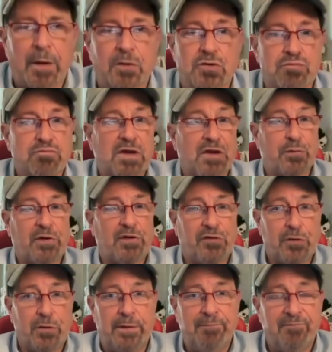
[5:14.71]
And guess what he's
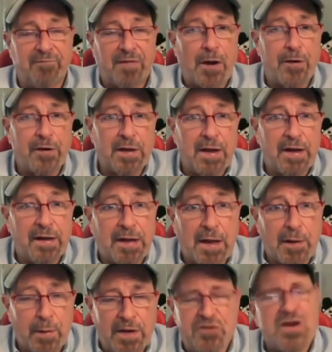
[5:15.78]
doing? Firing a gun at a gun
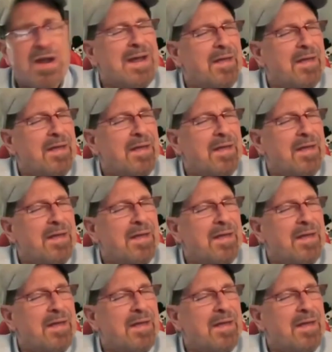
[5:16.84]
range.